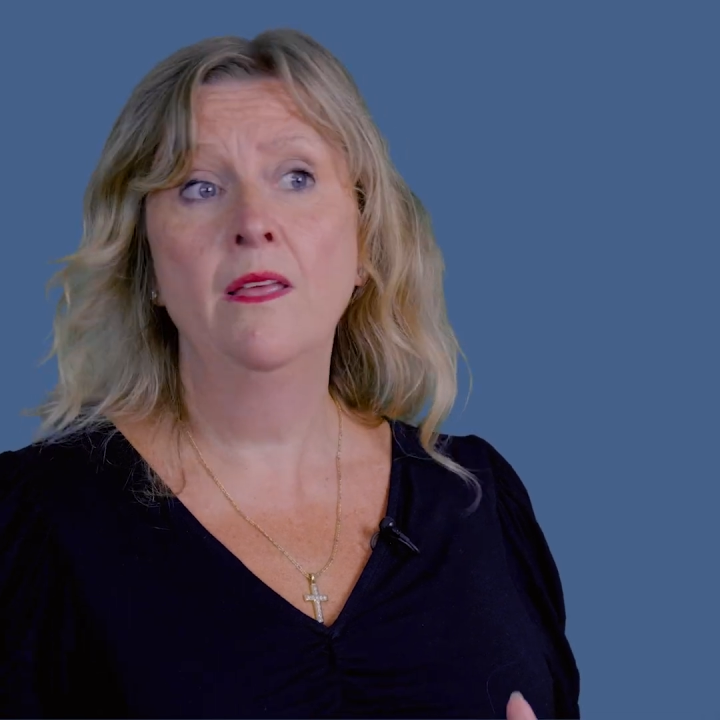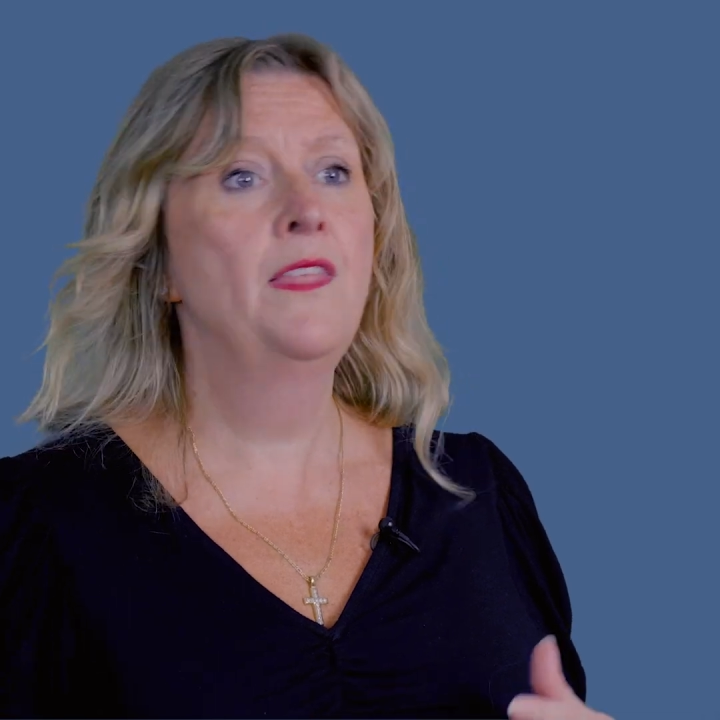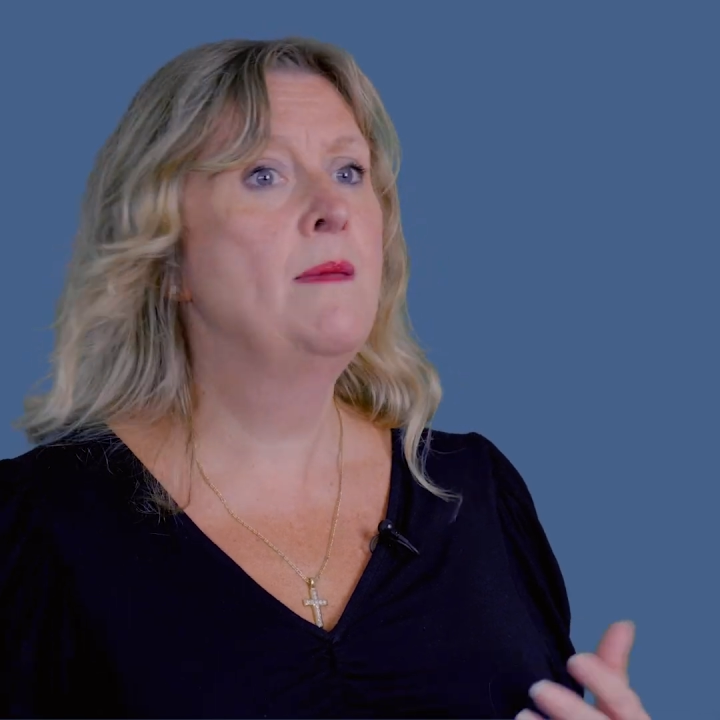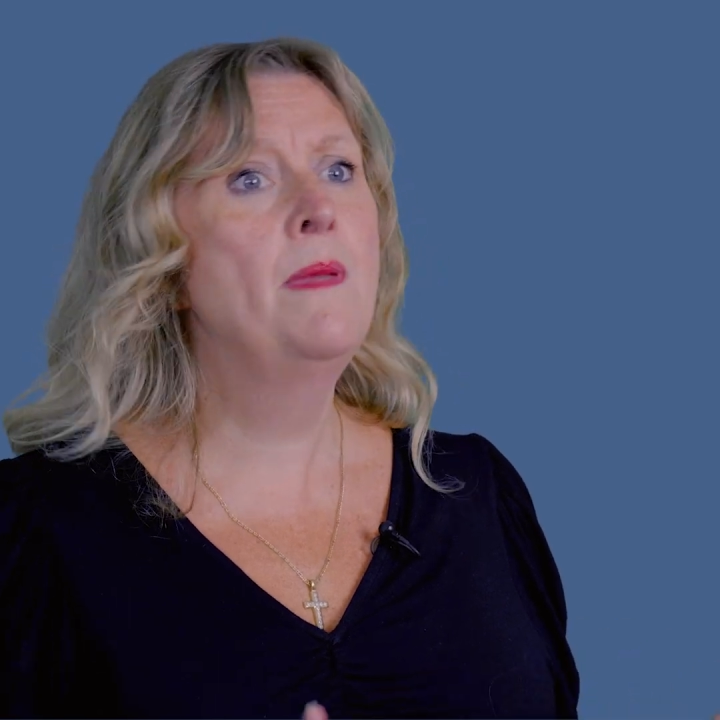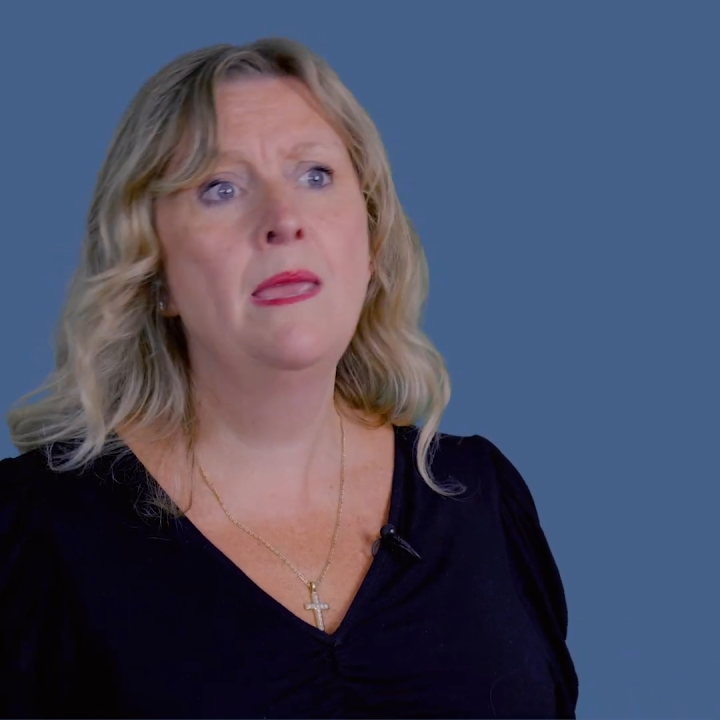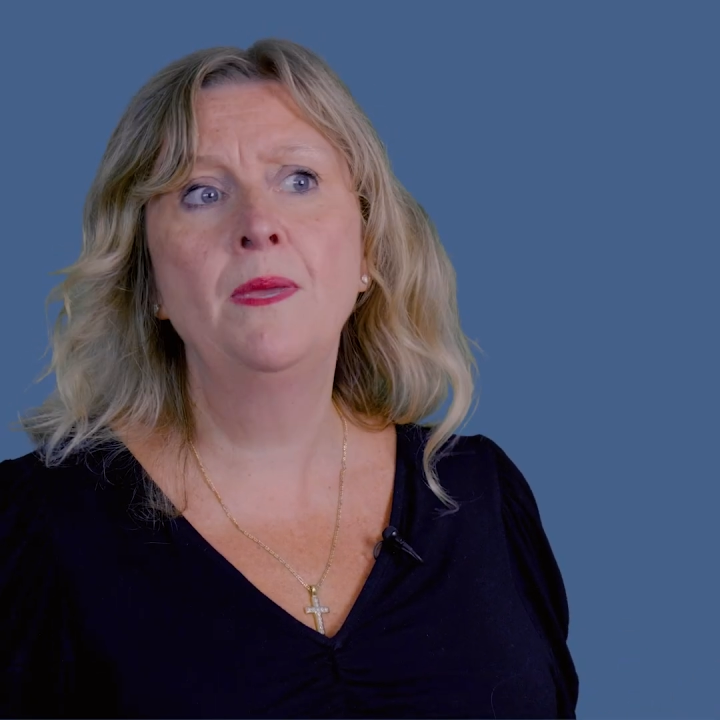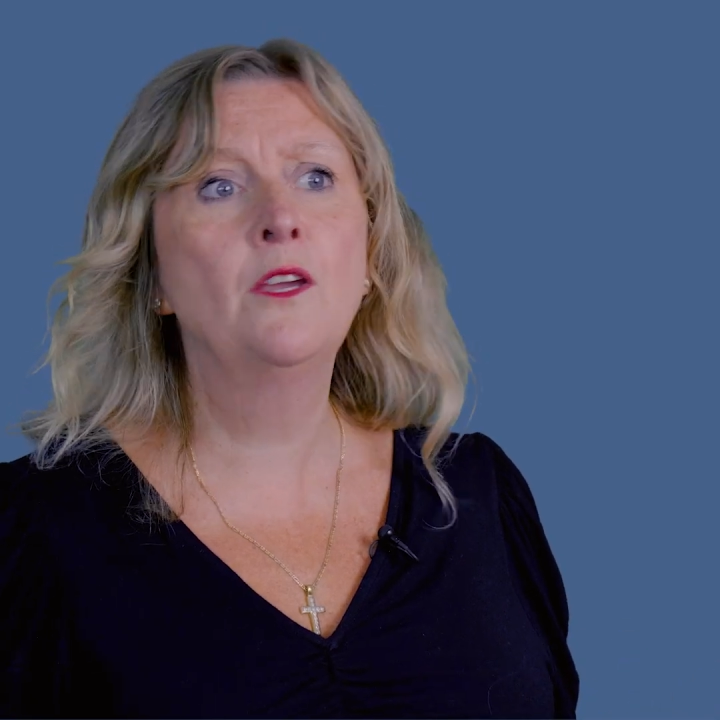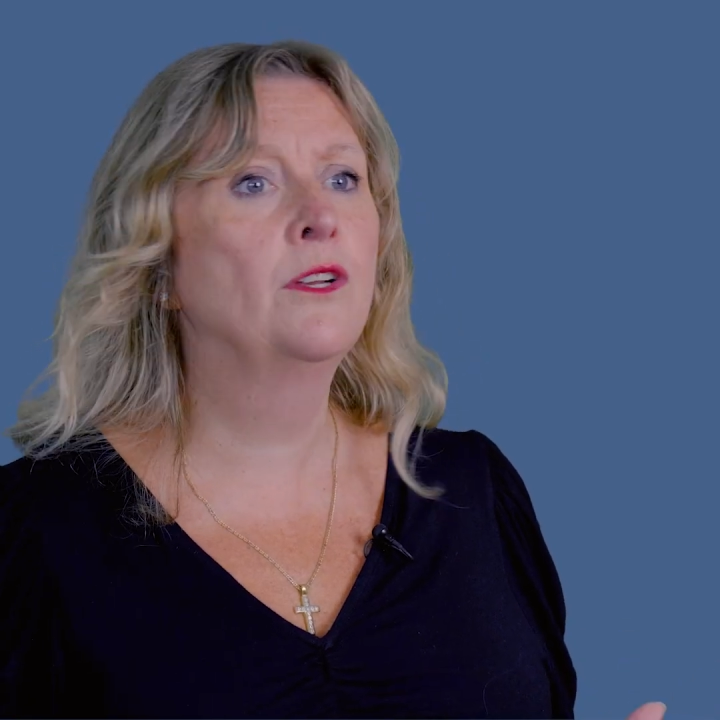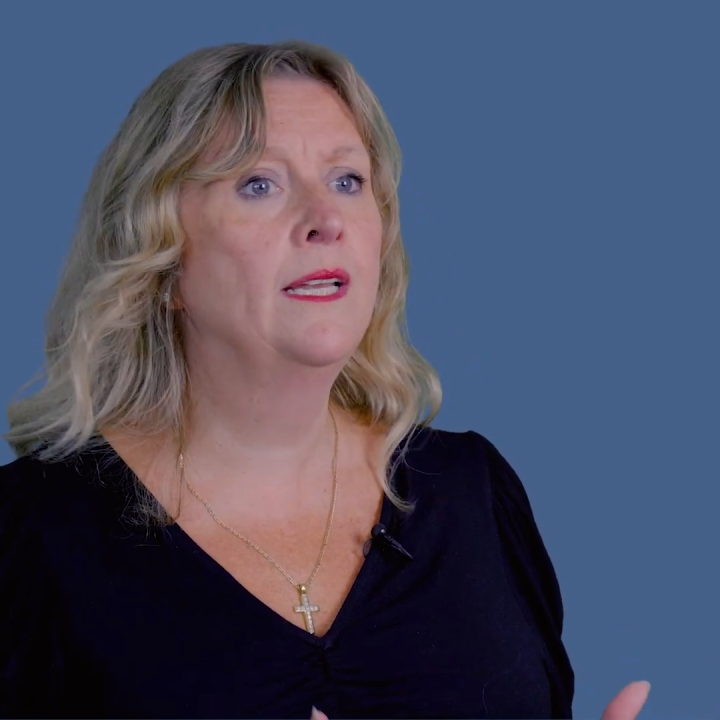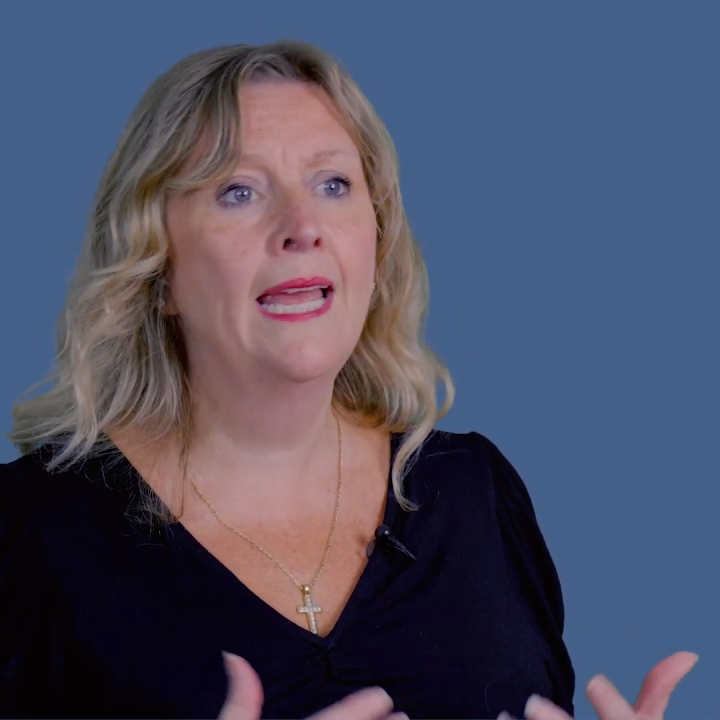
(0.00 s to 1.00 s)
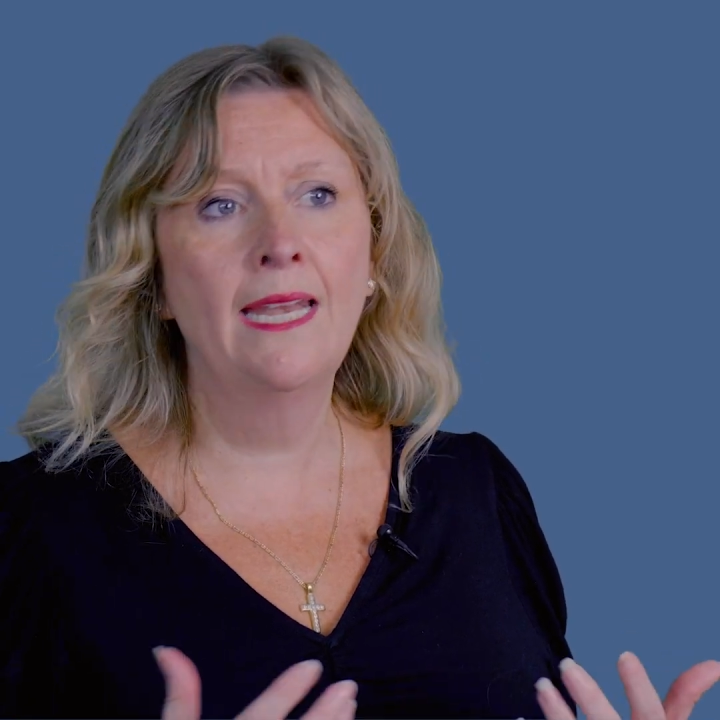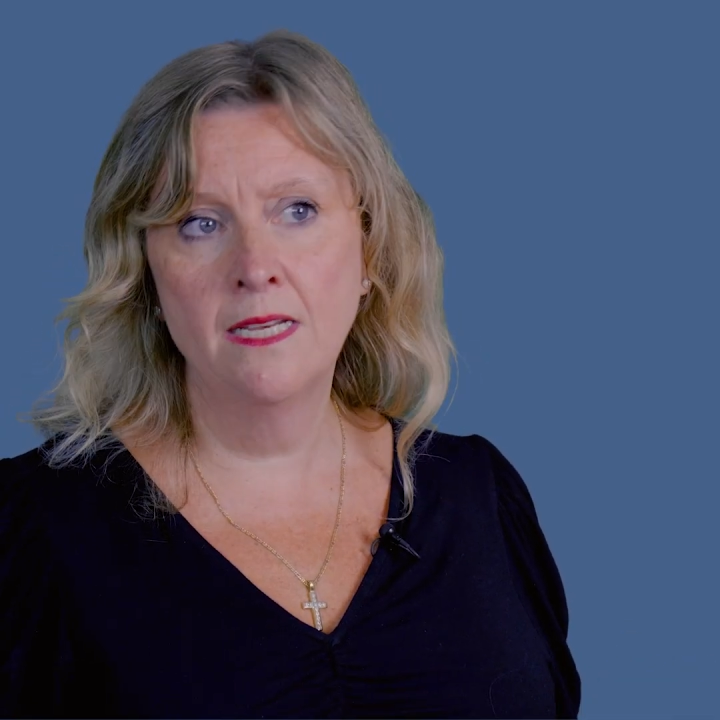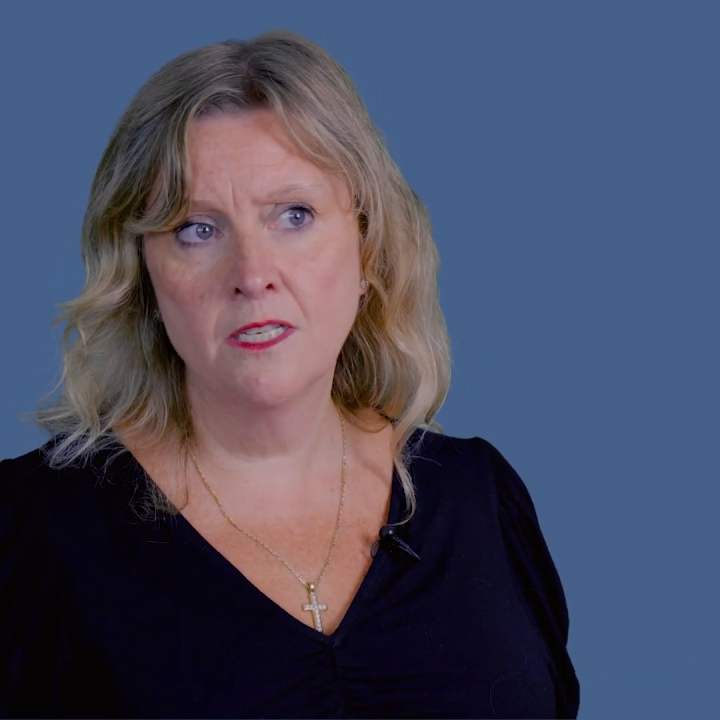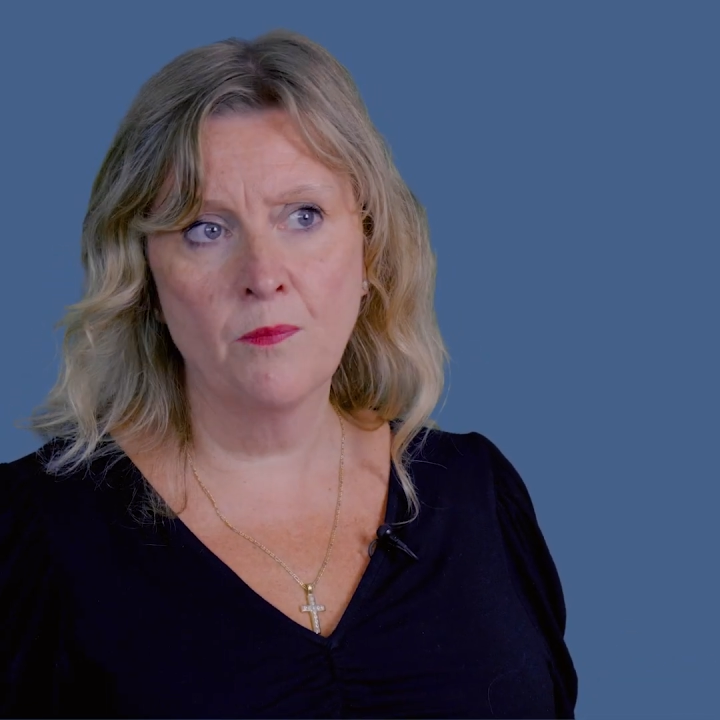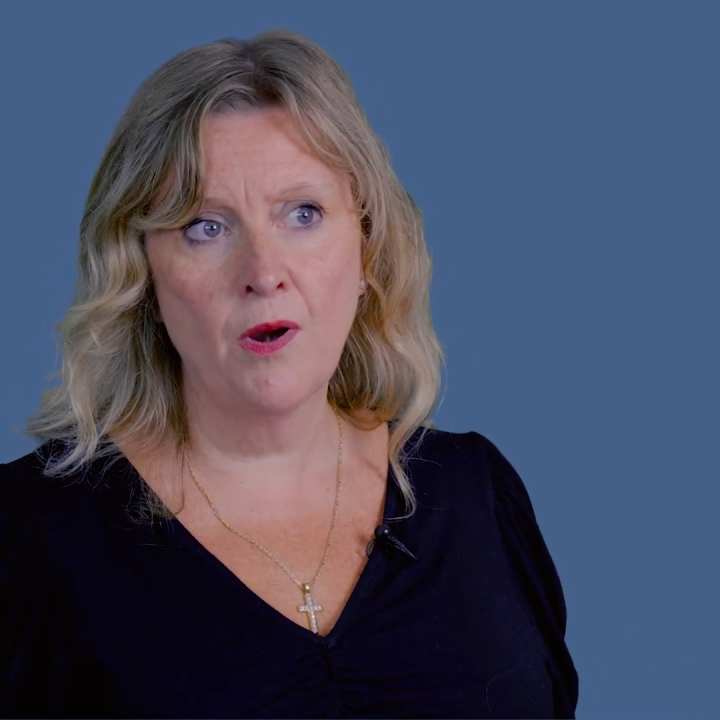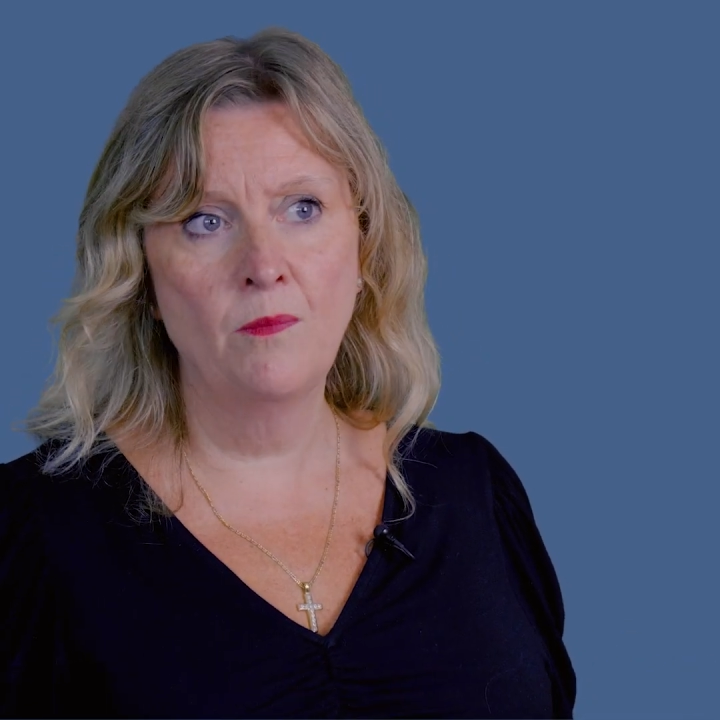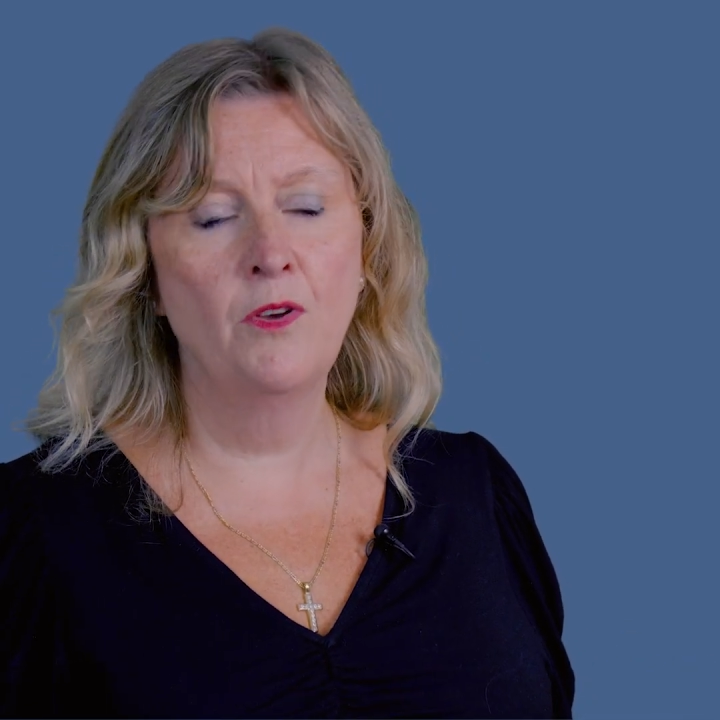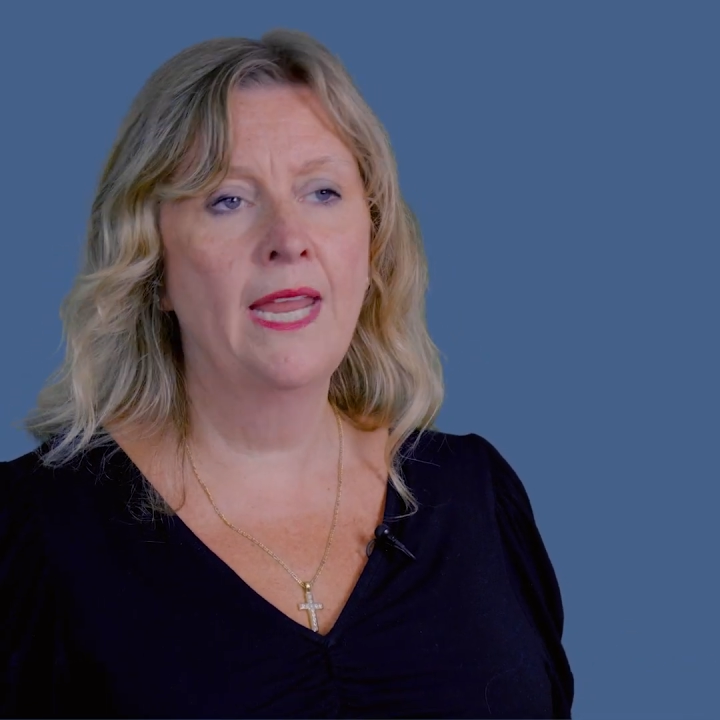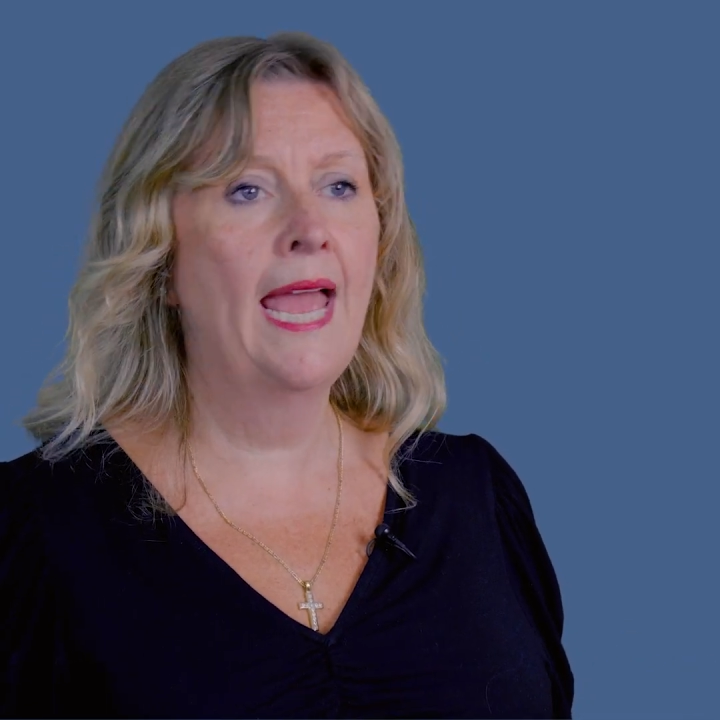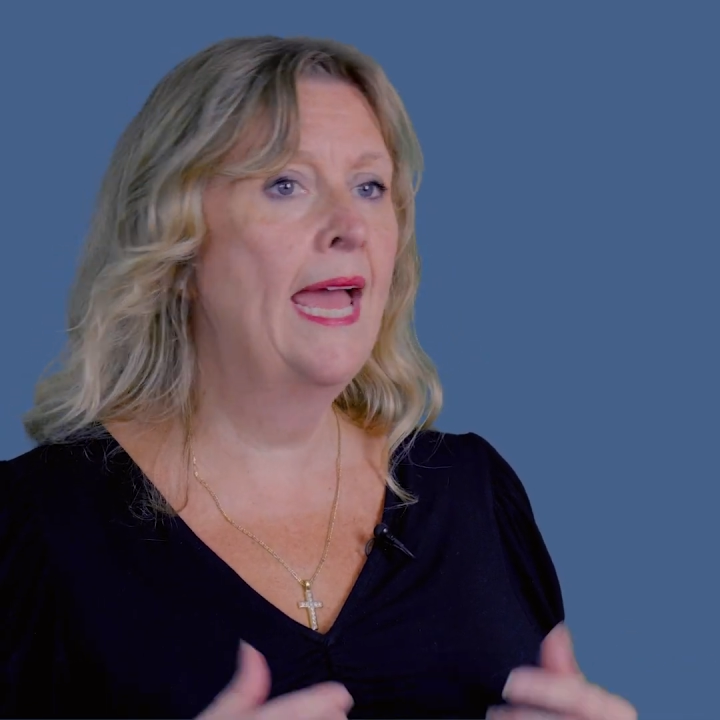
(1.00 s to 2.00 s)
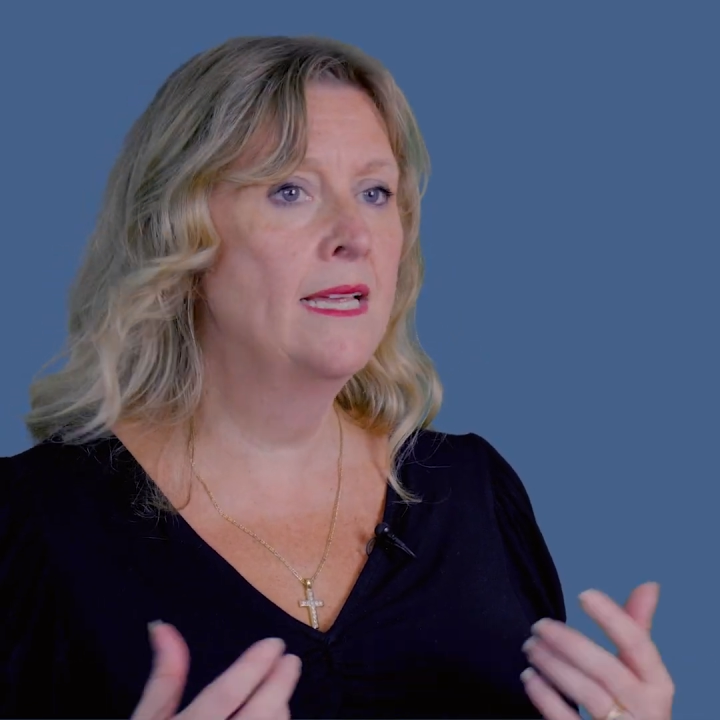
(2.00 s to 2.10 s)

They maybe couldn't get into primary care,